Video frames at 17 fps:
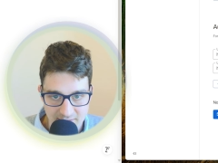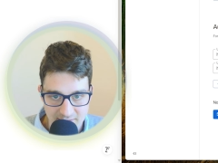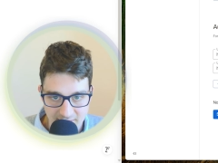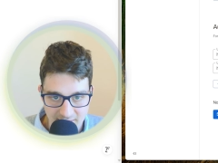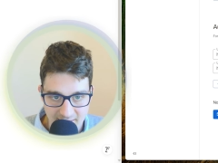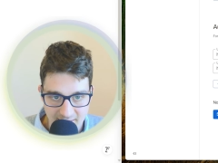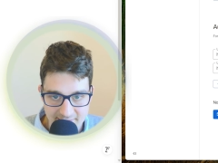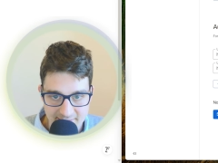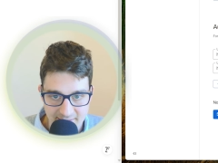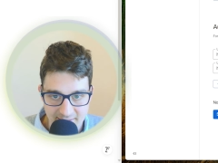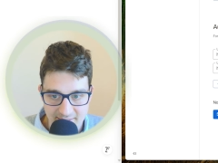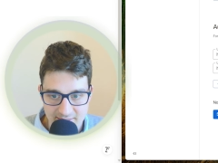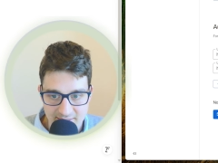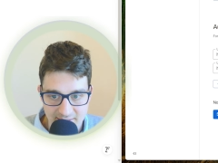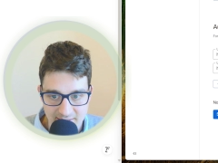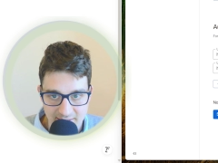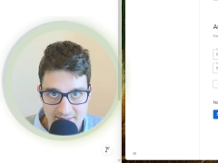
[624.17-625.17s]
ID and
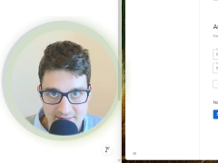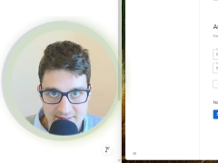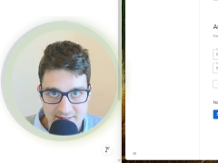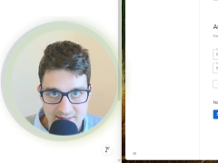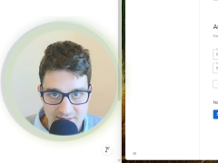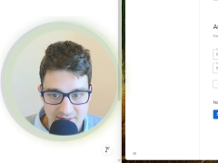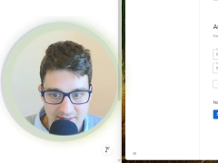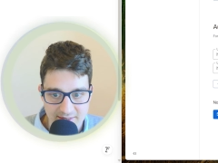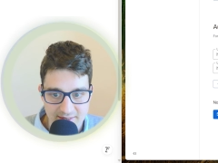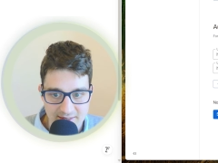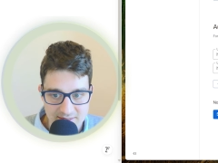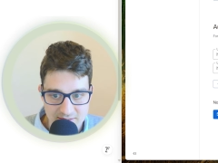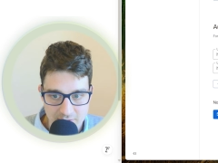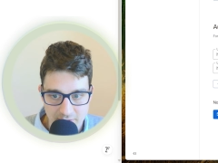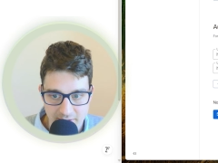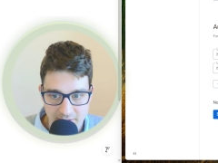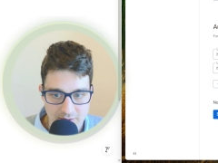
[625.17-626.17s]
client secret is
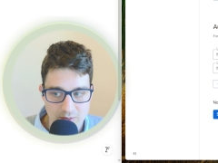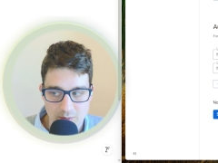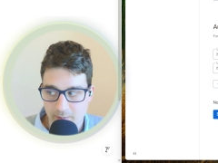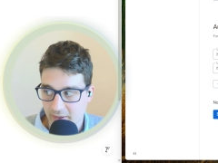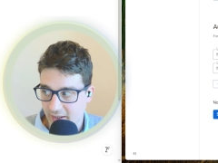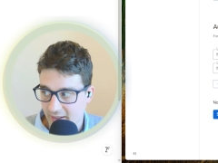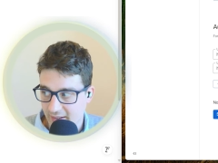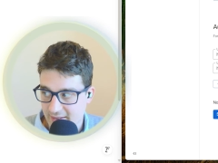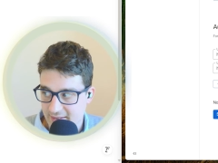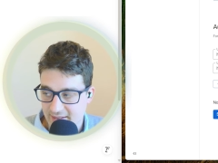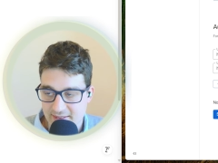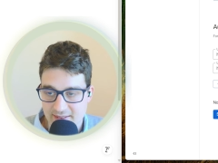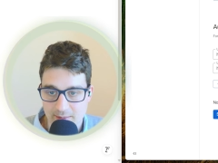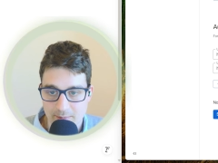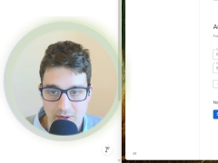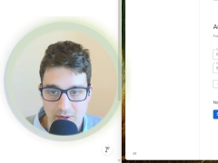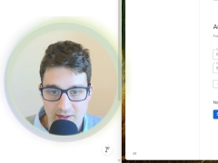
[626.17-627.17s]
going to be
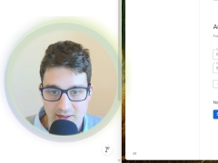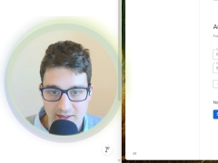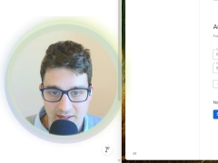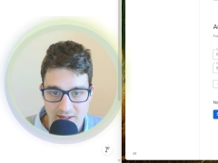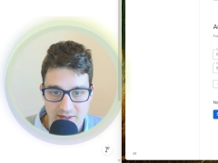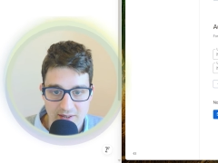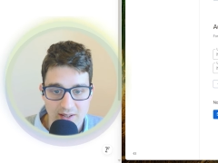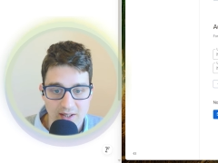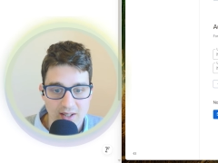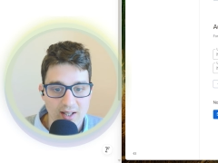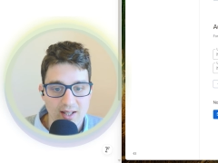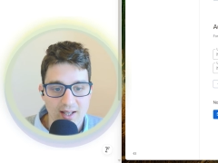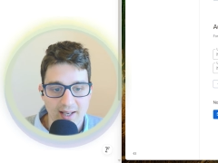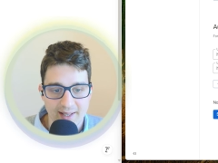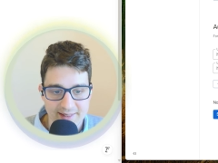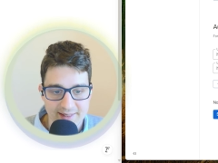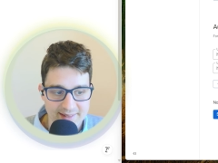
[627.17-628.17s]
accessible here
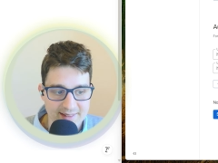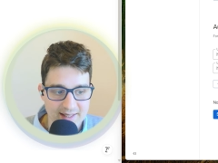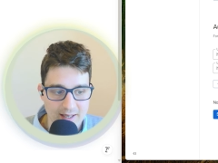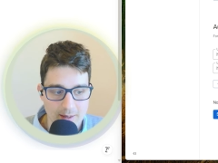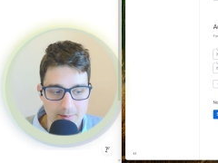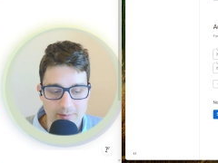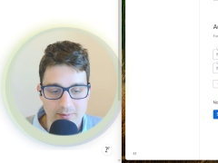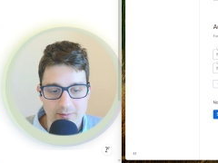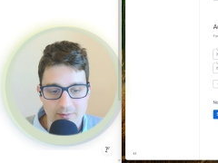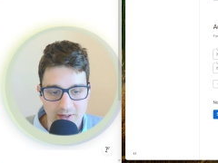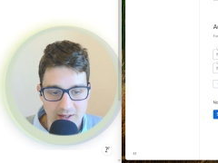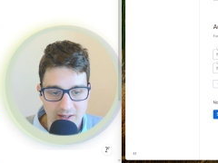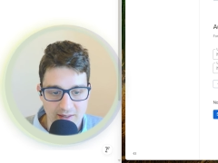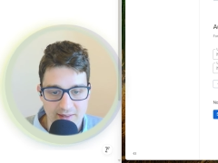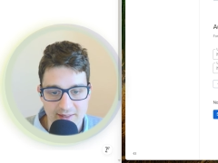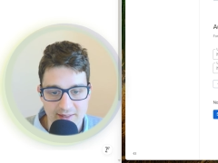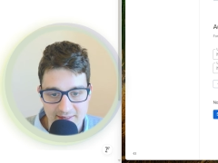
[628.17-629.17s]
anytime
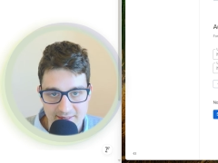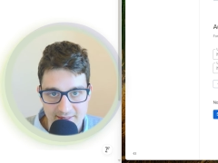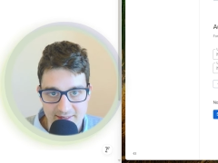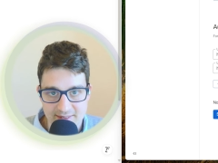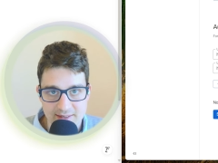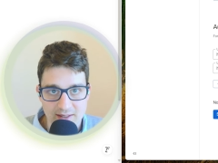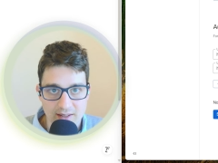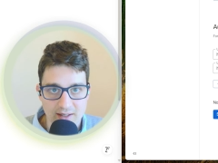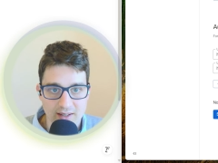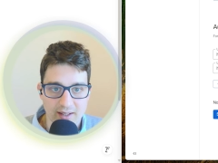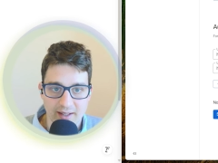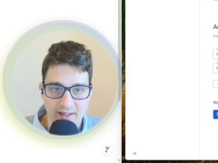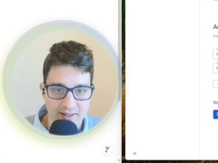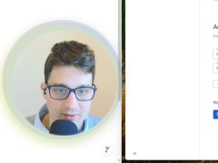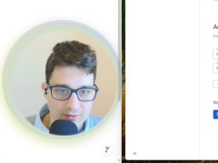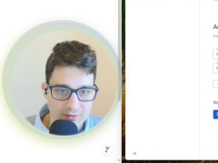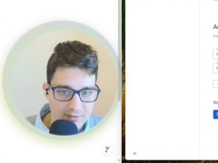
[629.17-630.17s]
we need it
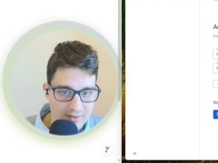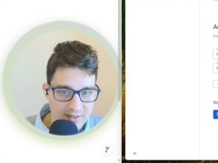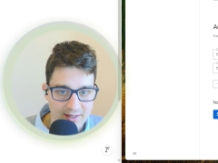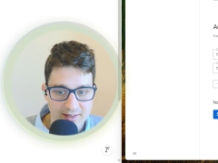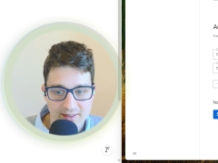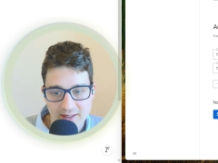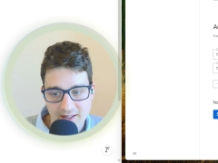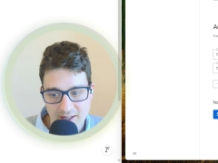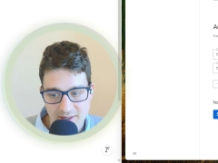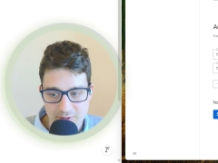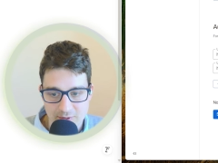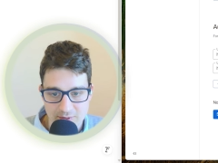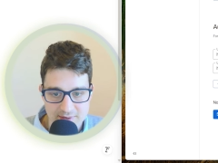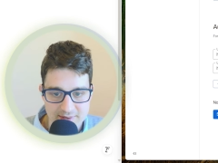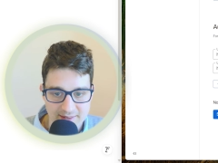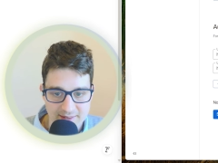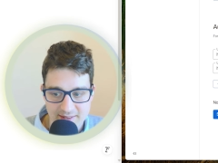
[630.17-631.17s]
if we have to
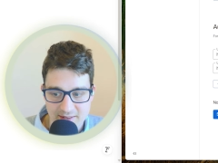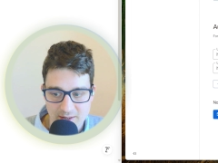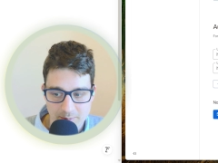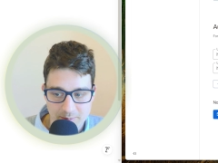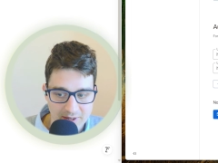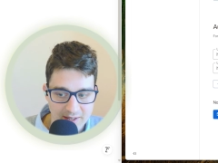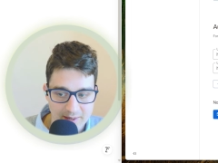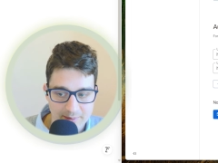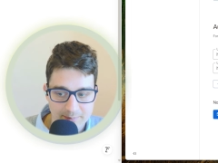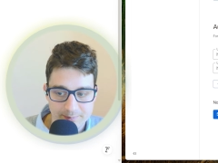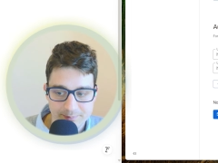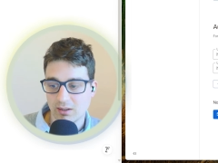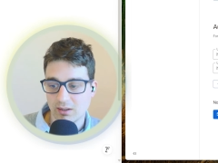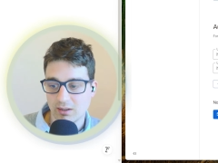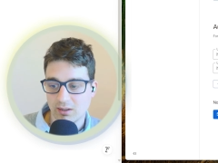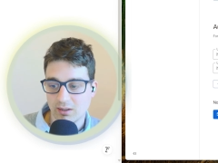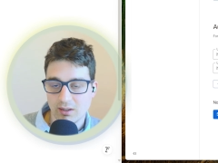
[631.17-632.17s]
set it up again.
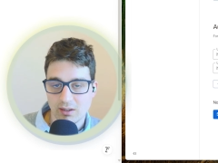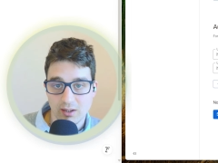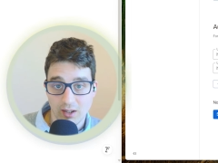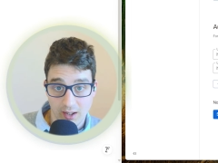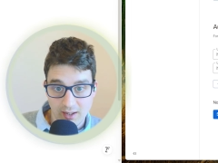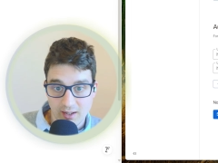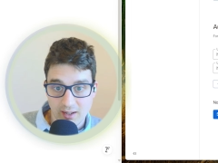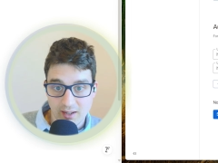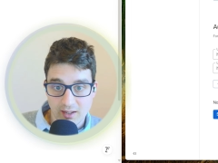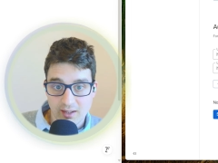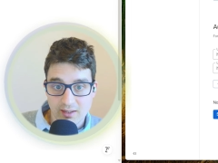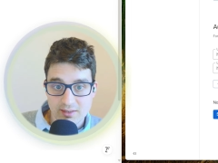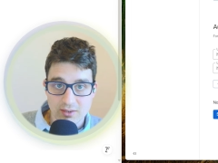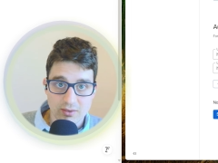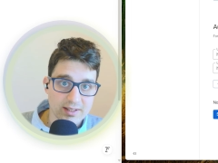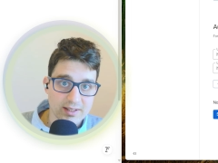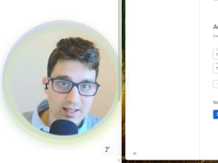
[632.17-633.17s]

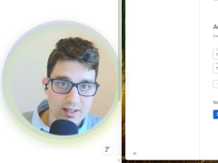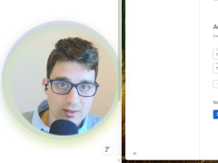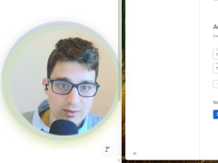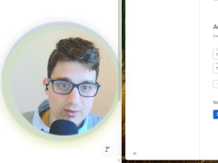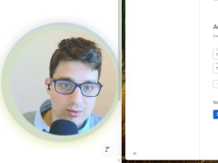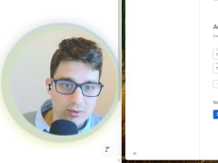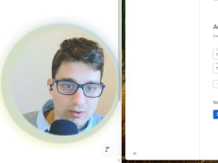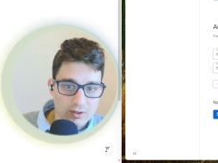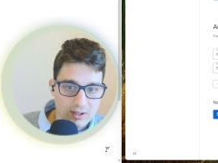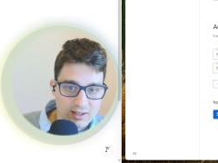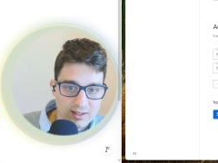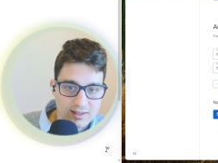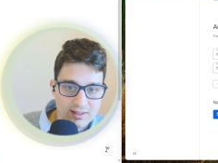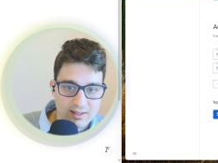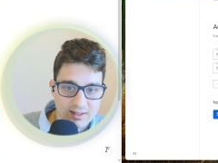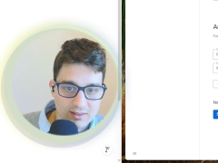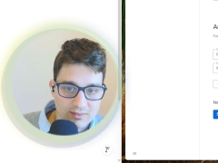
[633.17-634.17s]
So now all
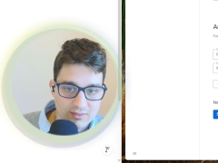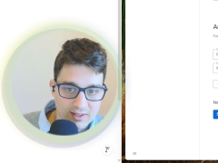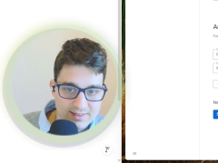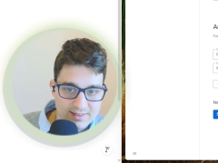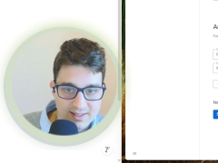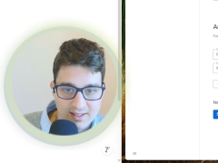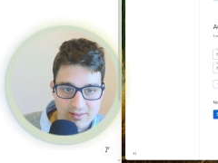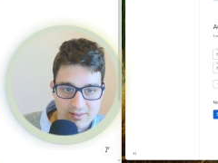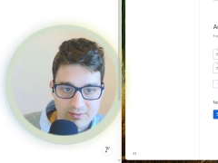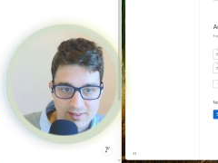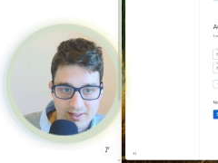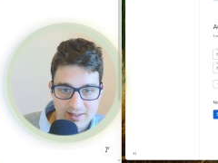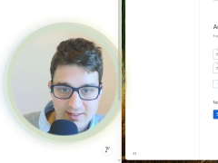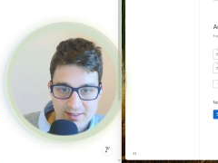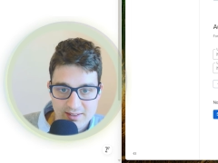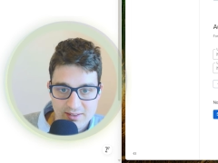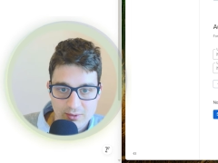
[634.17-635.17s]
what's left
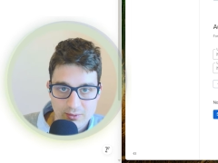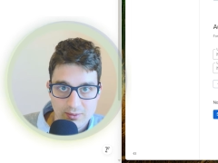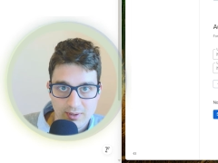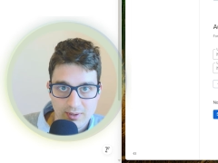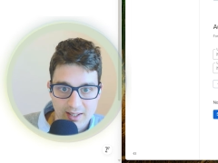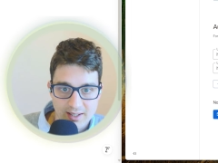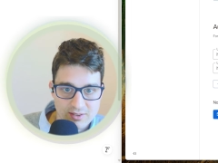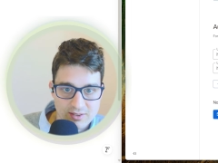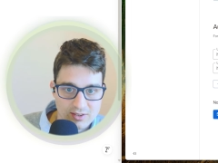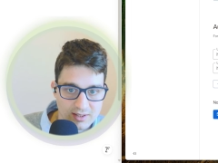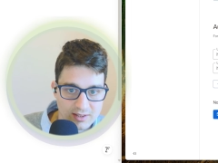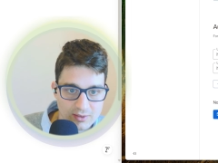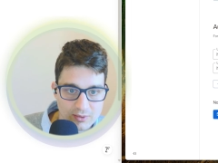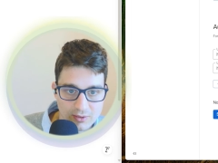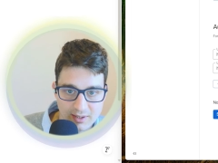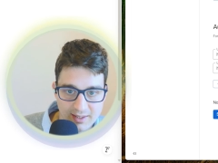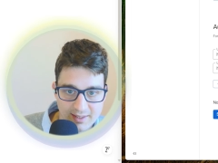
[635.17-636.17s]
is to actually
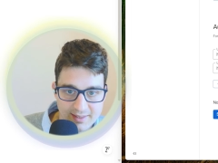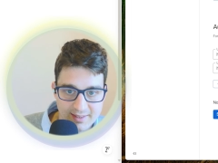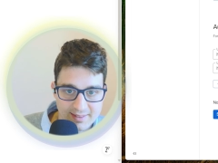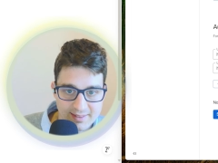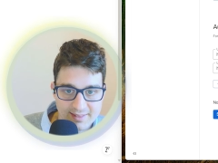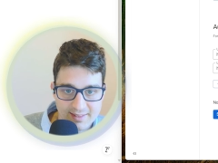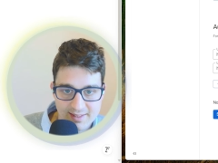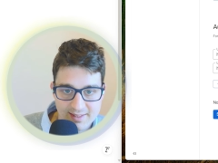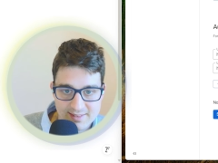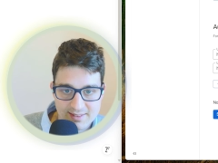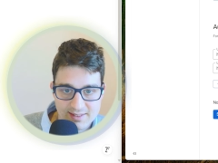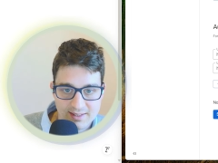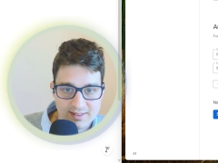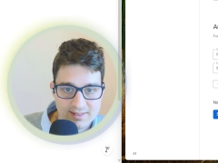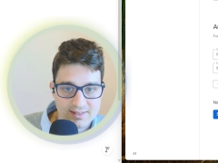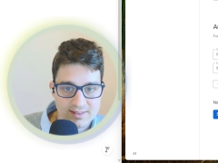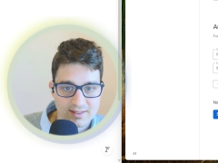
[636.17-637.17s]
go ahead and test
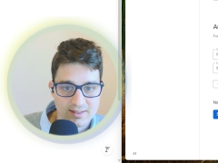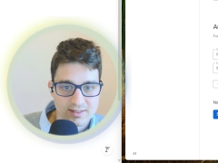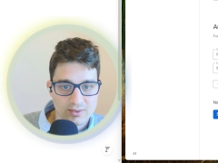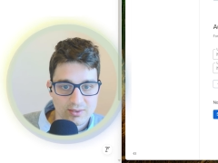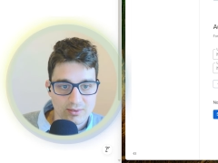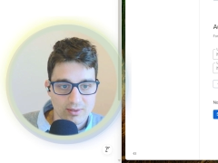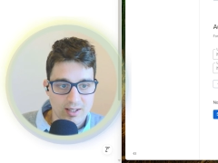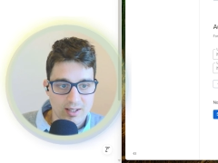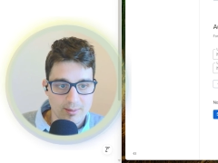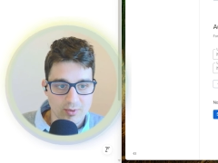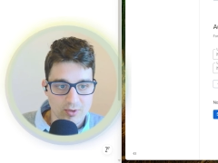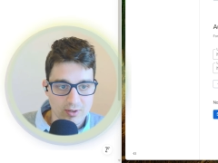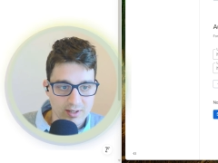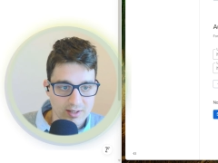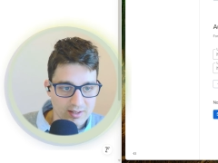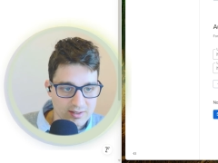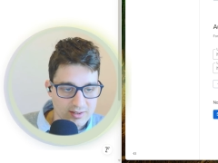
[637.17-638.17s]
this. So I'm
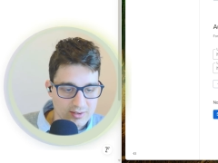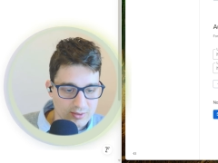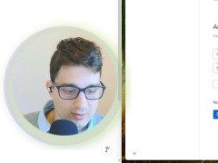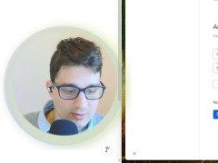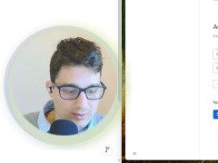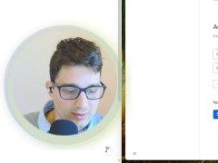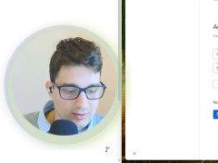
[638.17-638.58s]
going to